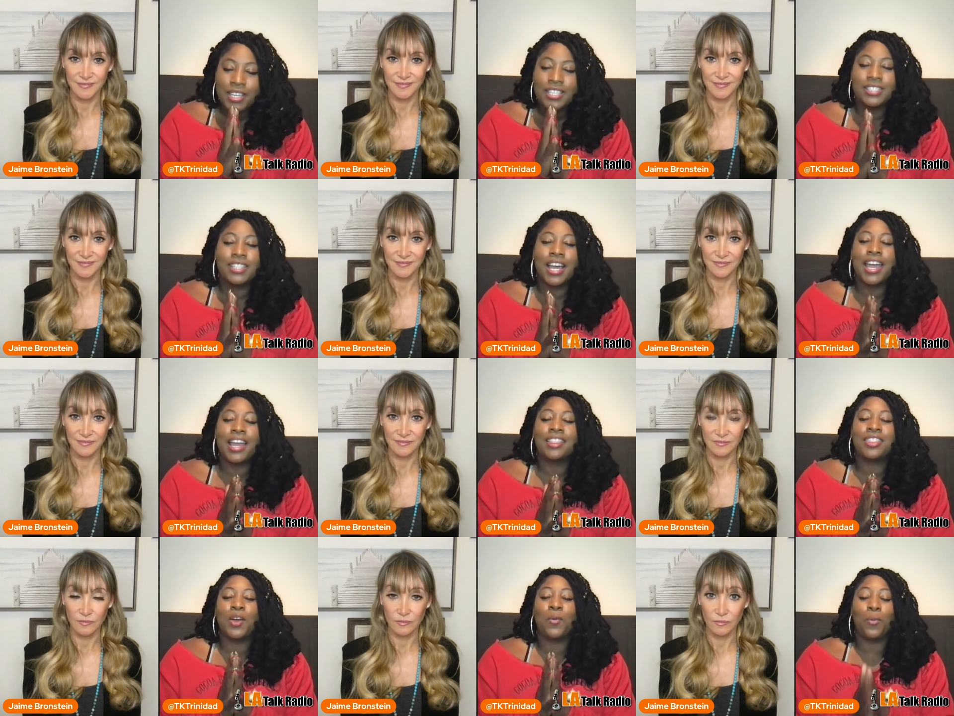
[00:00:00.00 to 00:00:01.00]
Speaker 1: is like
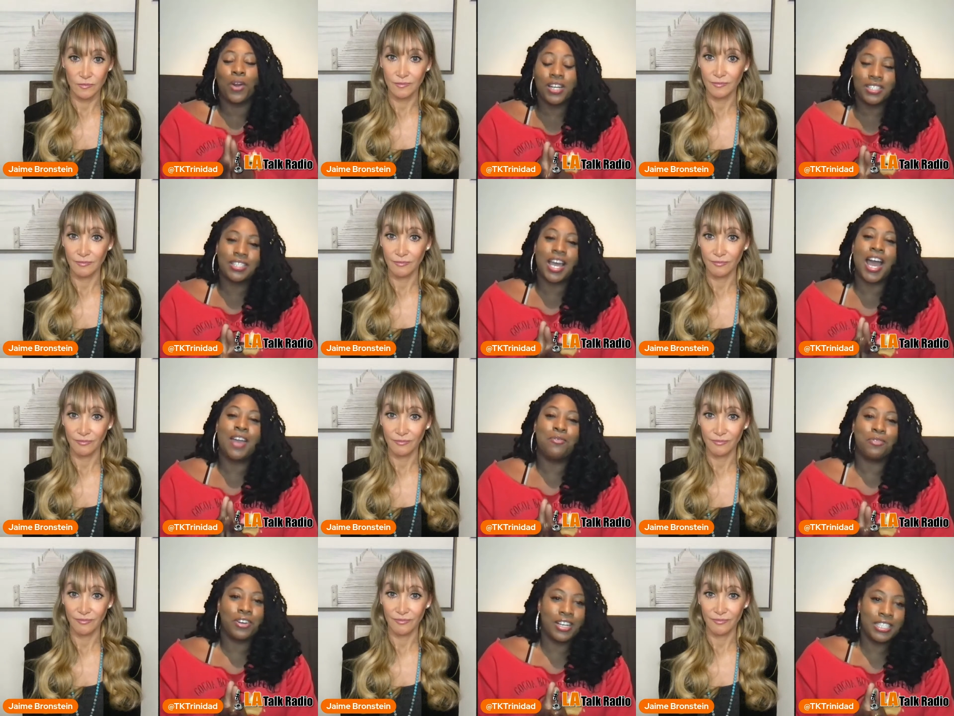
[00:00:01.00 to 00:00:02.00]
the worst time
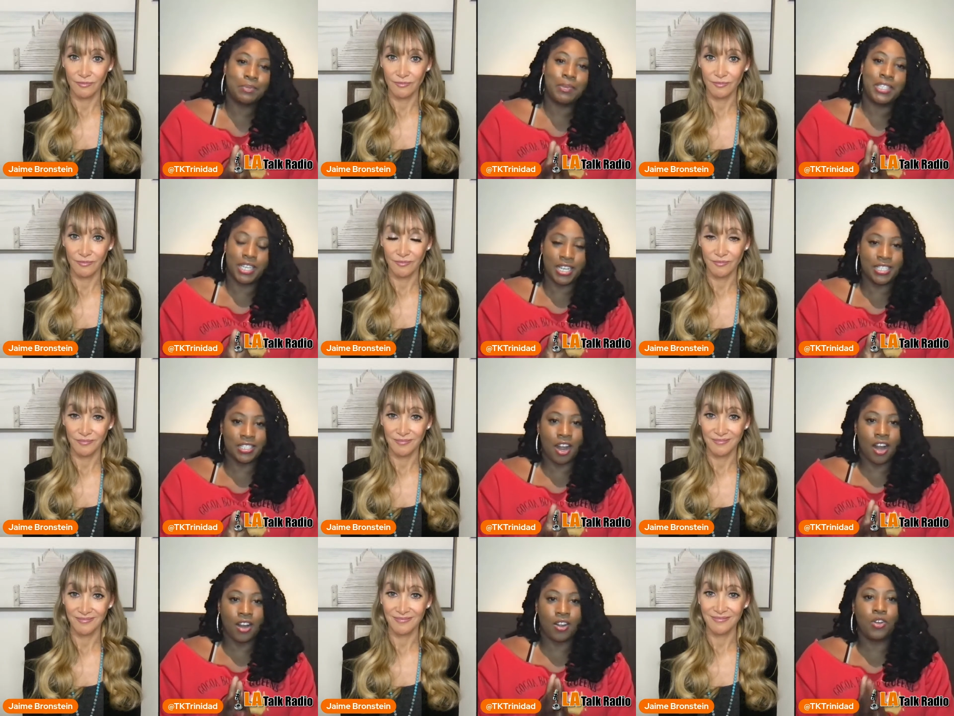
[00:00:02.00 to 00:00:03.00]
for us because
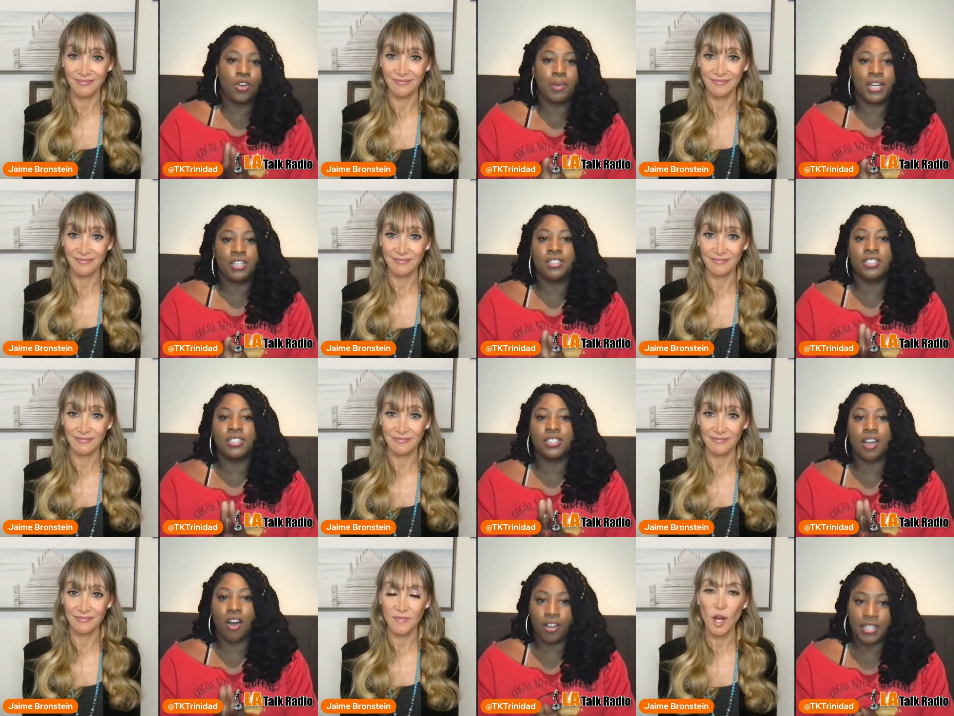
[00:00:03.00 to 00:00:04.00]
our cocoa butter is
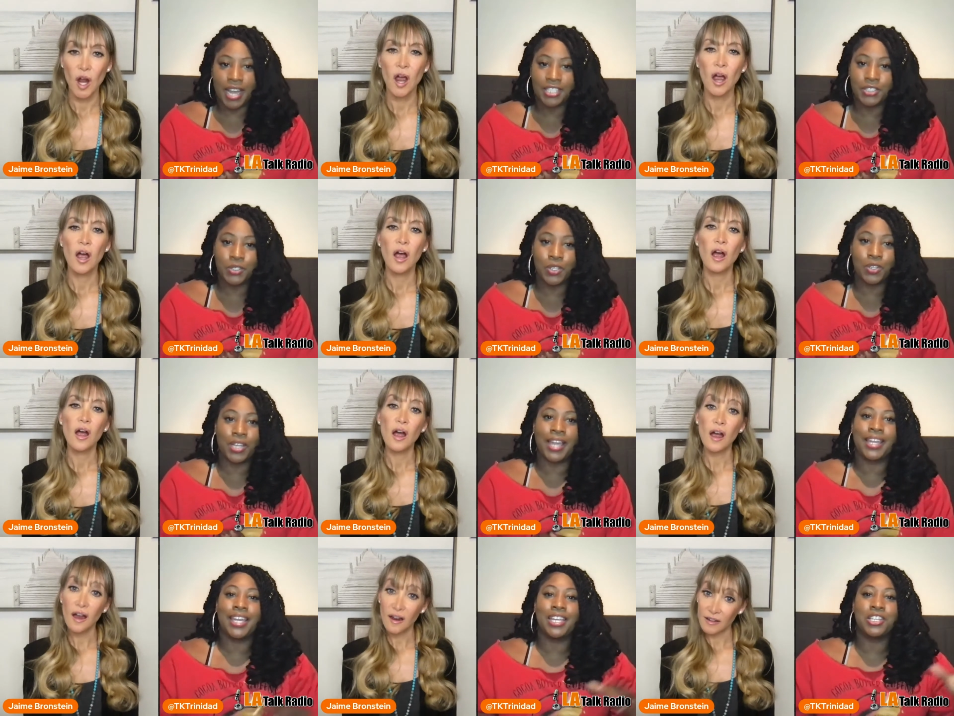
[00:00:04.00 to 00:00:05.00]
all natural.
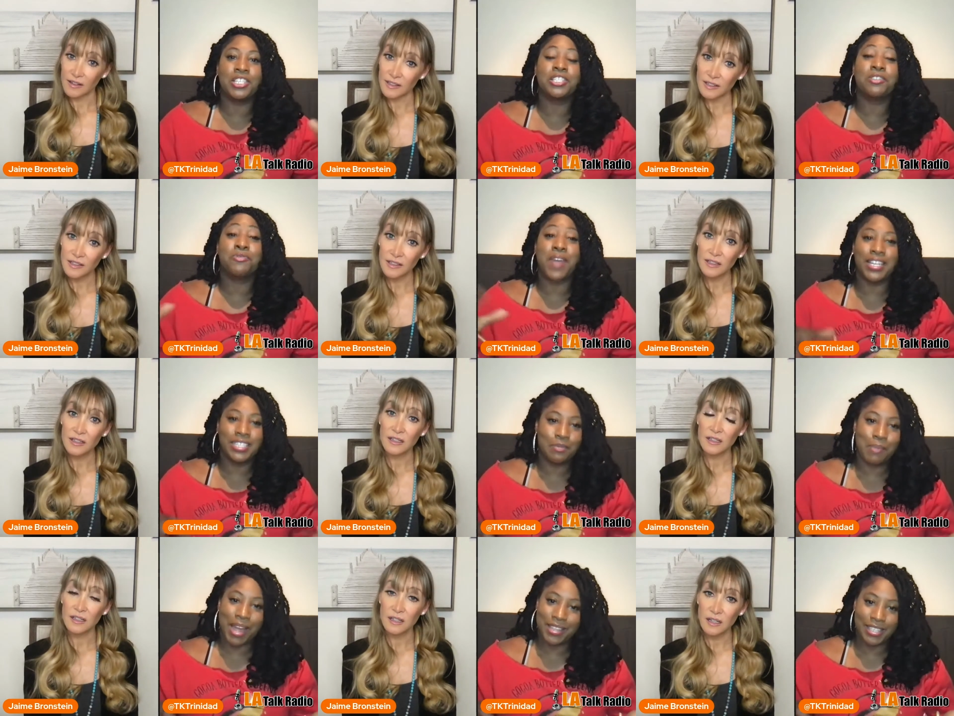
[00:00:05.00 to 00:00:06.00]
Like it, it's mm-hmm.
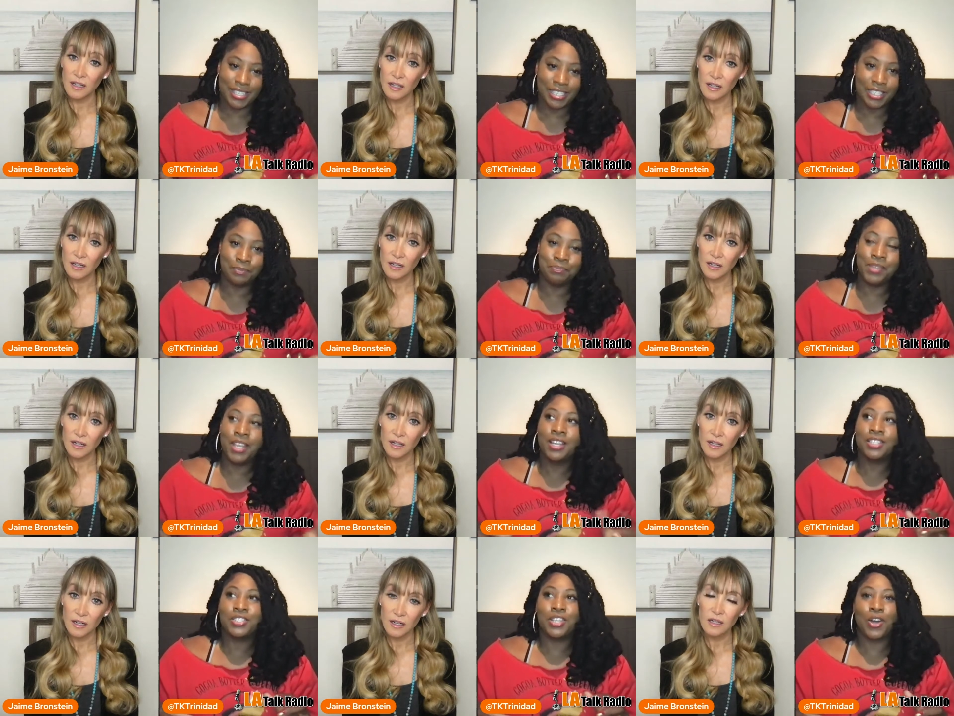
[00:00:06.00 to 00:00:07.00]
affected by the heat.
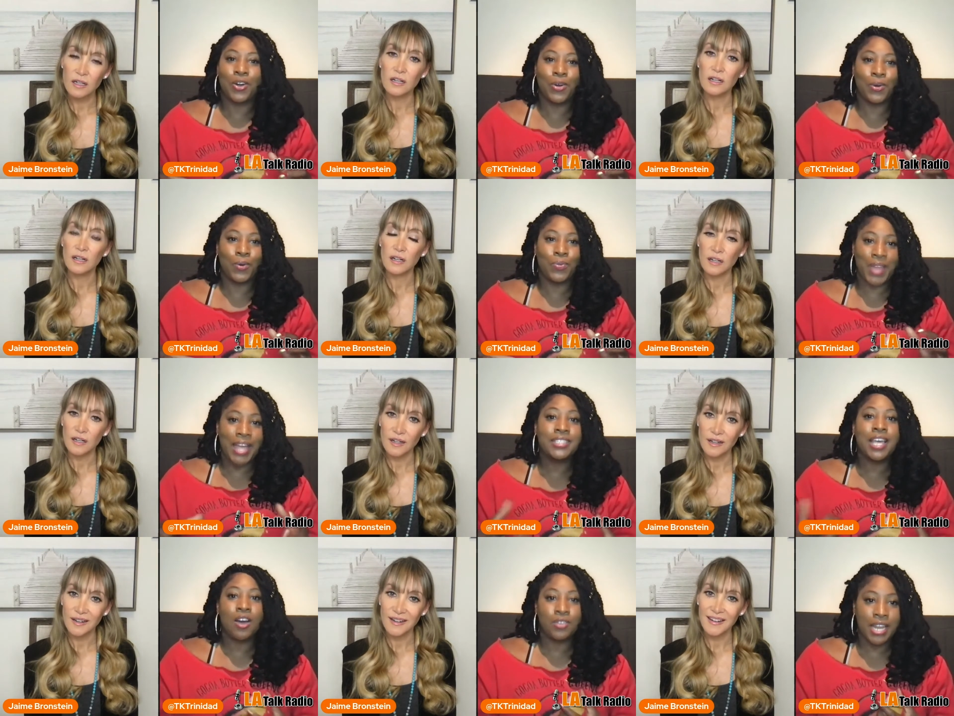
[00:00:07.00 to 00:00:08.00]
So that's
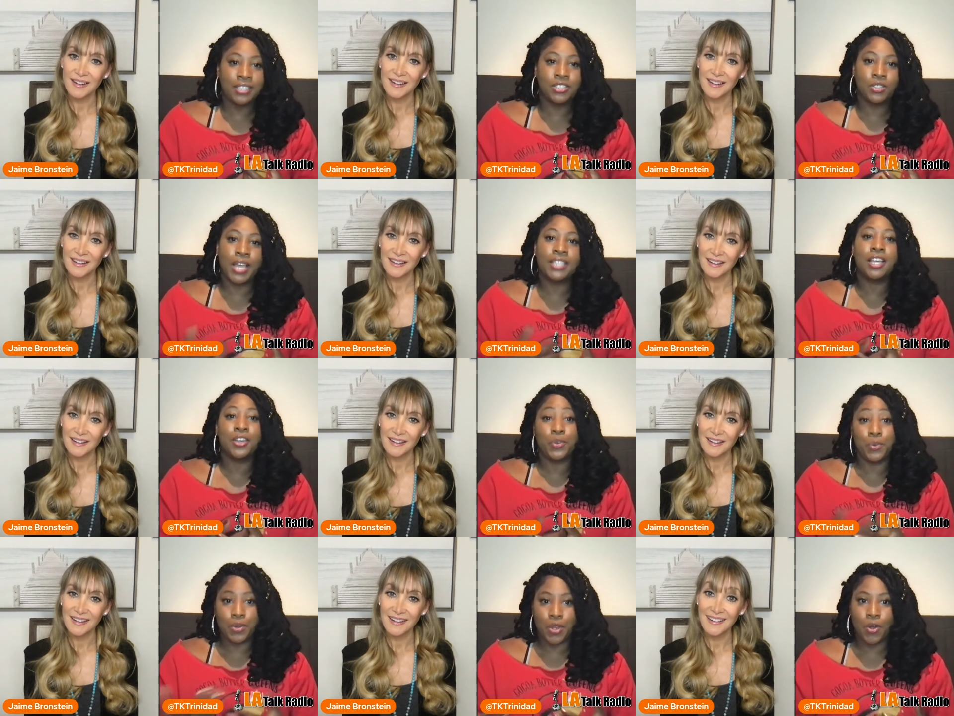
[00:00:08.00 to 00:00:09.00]
how now. So that's how
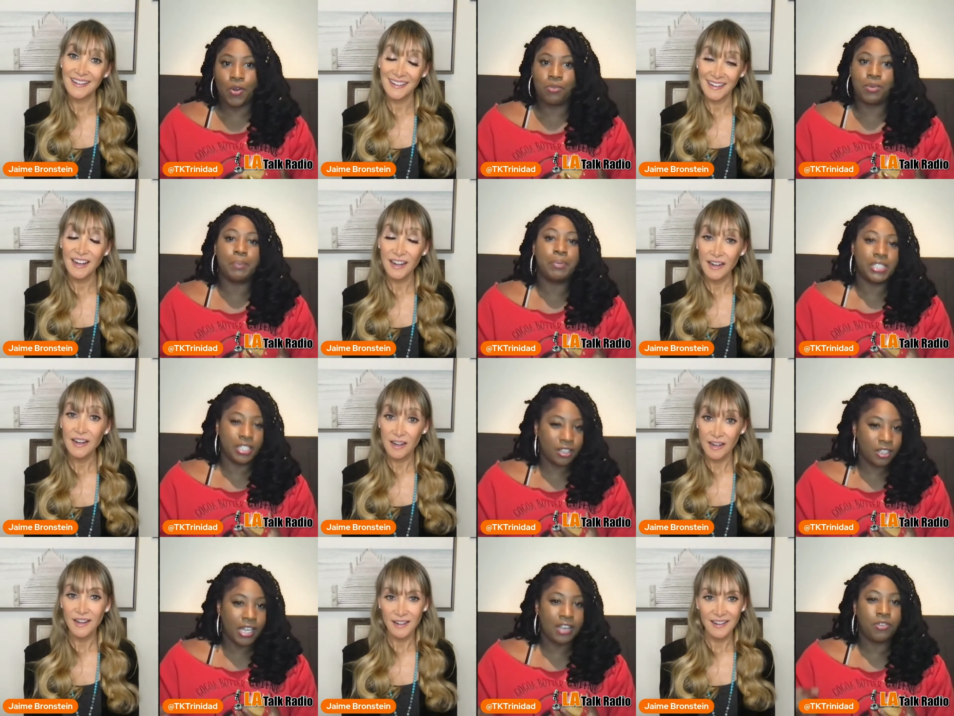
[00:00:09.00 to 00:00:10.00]
you know, in
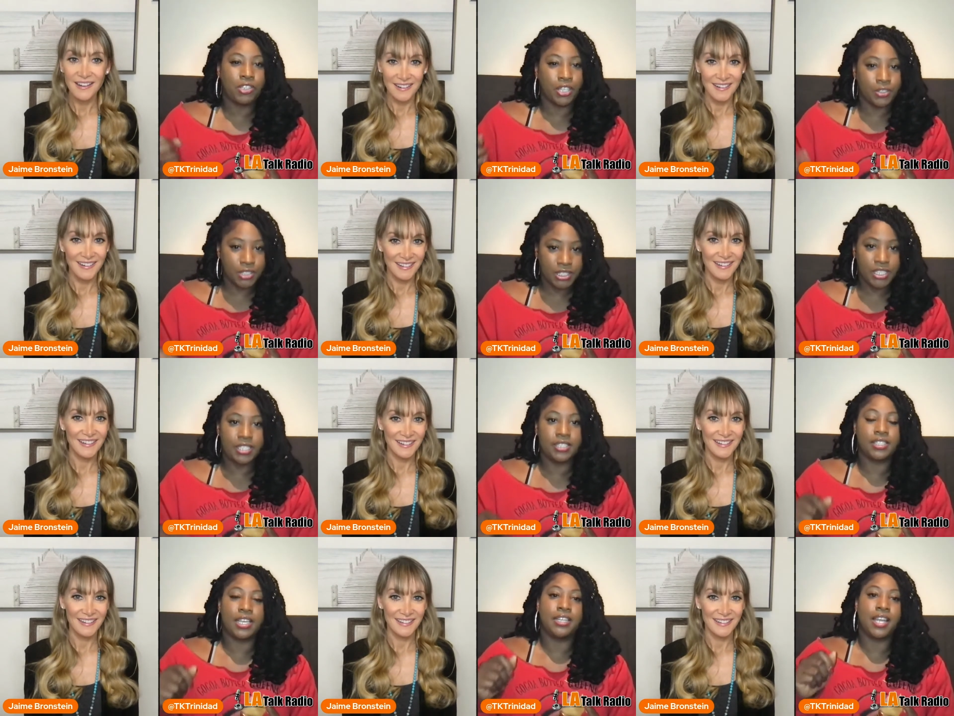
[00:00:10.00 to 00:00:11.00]
particular, like for
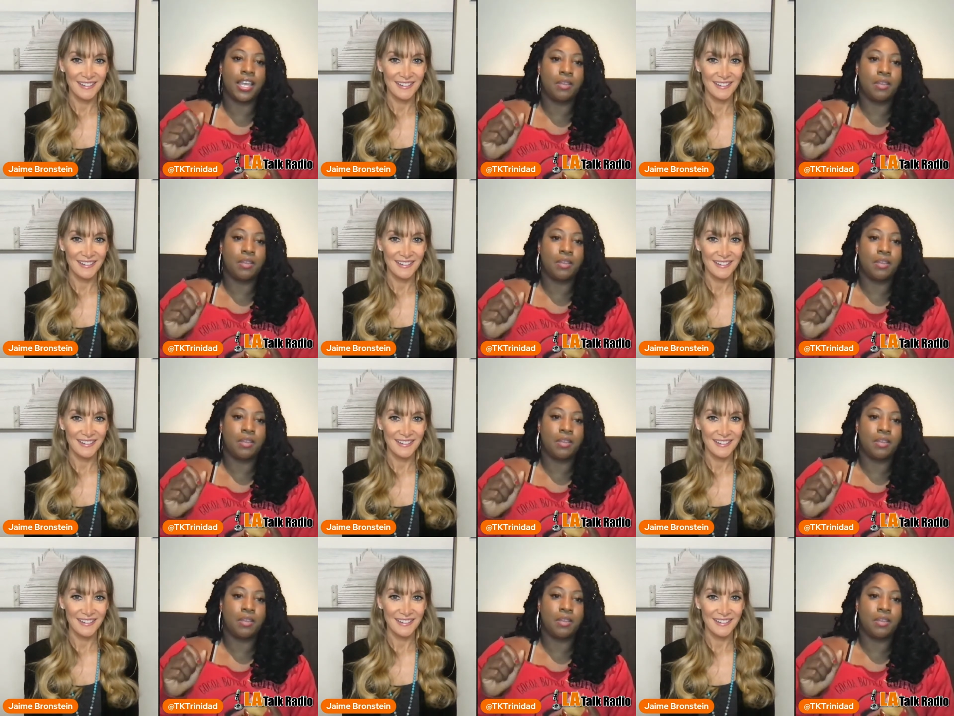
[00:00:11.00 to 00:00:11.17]
lotions and